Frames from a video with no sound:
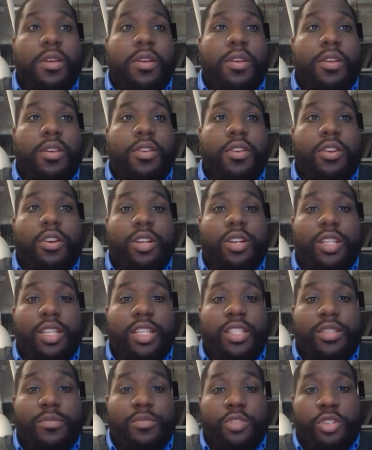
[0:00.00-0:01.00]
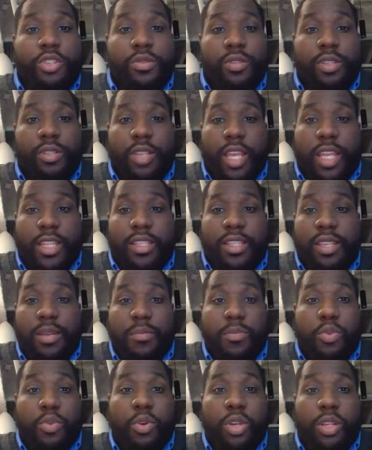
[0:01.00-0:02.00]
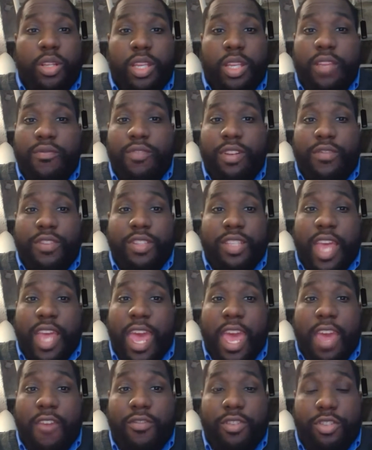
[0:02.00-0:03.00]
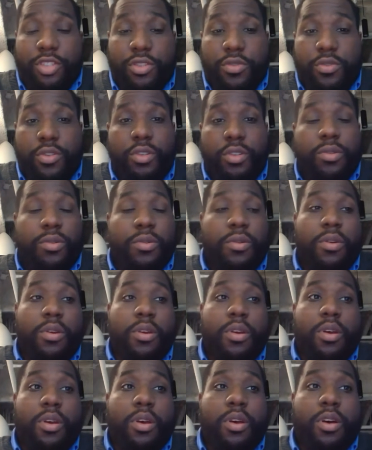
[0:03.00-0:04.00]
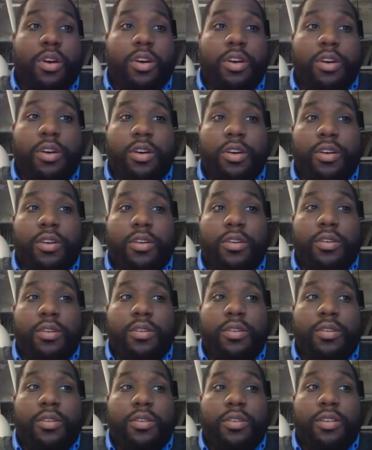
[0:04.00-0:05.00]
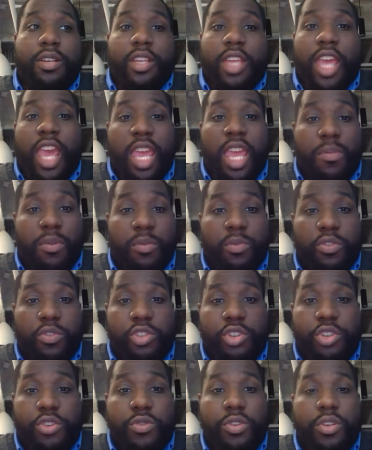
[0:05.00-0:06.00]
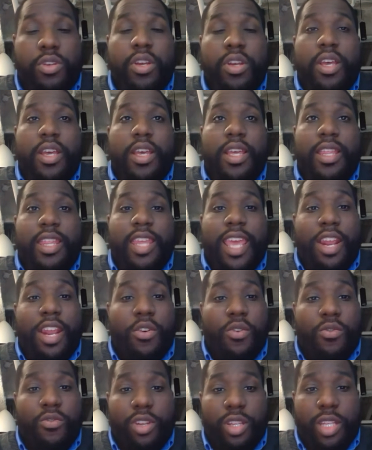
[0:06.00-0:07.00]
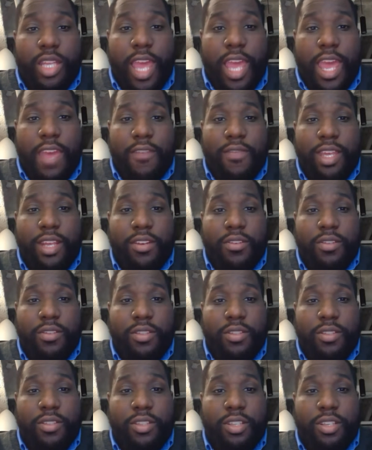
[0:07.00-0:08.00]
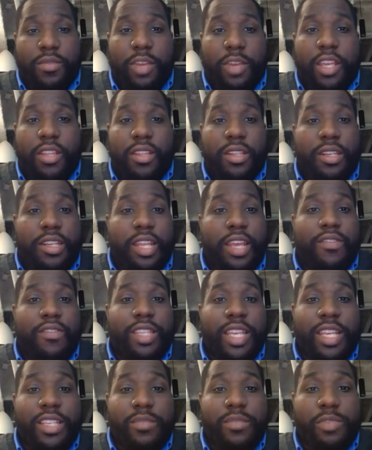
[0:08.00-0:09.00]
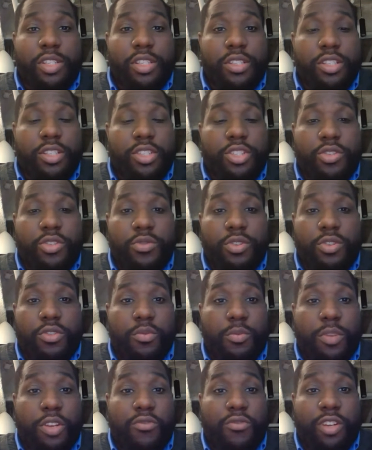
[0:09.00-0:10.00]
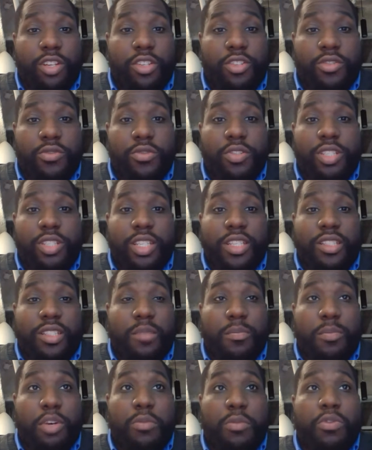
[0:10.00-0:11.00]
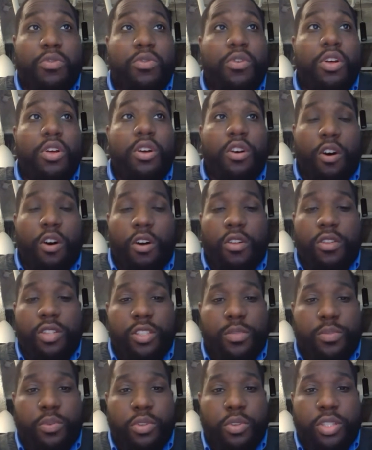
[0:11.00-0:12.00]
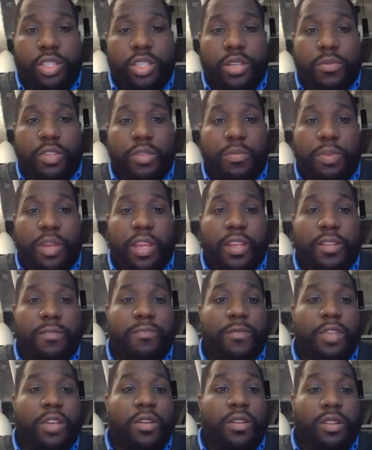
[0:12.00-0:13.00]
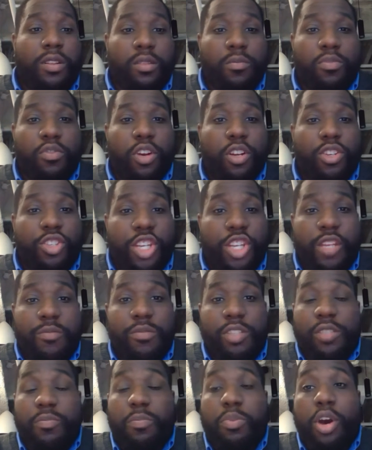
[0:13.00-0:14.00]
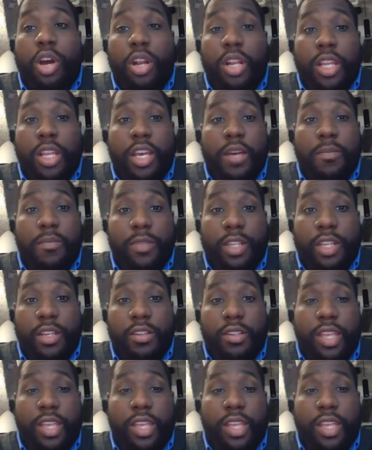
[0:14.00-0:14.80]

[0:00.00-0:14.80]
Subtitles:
you're going to need some shooting at some point, even if it's an average shooter, a capable shooter. They don't really have that on this team. Anthony Davis hasn't been a good shooter or mid-range shooter since the bubble. All his points come in the paint. LeBron James is putting up nearly